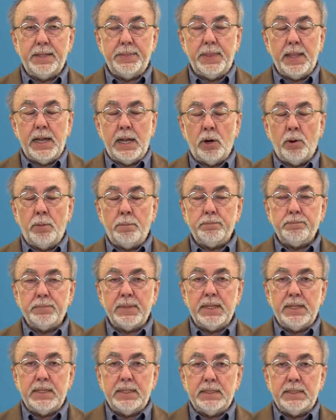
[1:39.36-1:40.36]
Now,
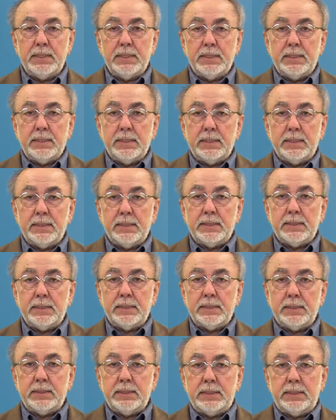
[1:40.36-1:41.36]

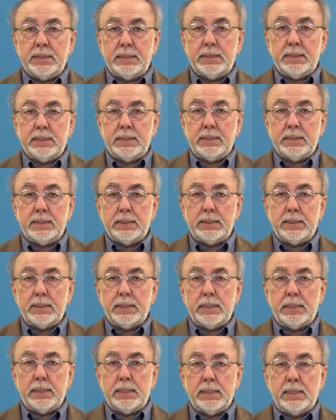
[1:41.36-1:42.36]
the,
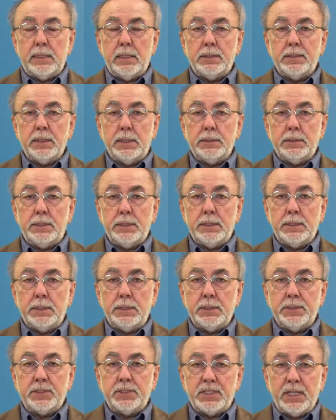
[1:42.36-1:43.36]

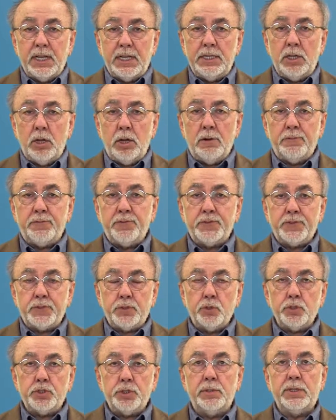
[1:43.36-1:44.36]
the study of
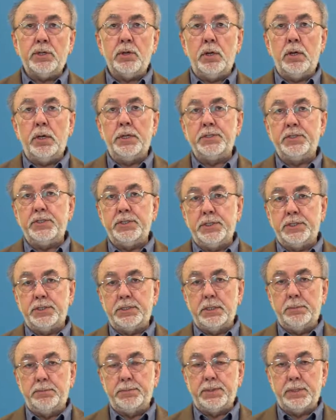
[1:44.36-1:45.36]
social ecological
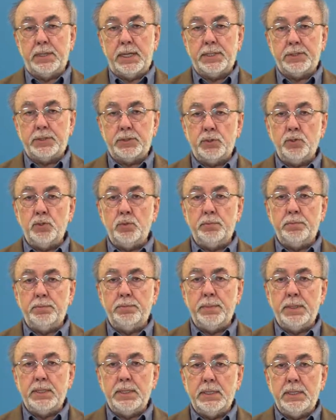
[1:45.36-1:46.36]
systems
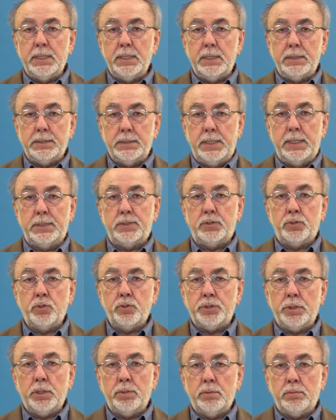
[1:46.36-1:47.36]
assume that
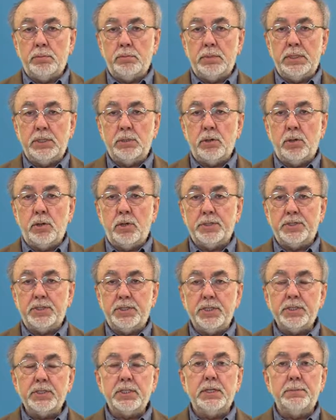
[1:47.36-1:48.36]
social ecological
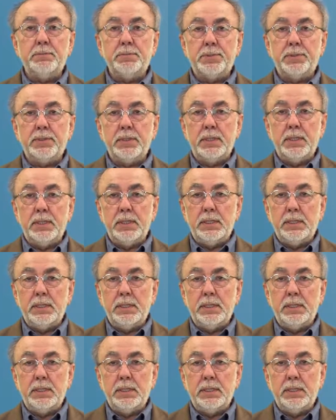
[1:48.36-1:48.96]
systems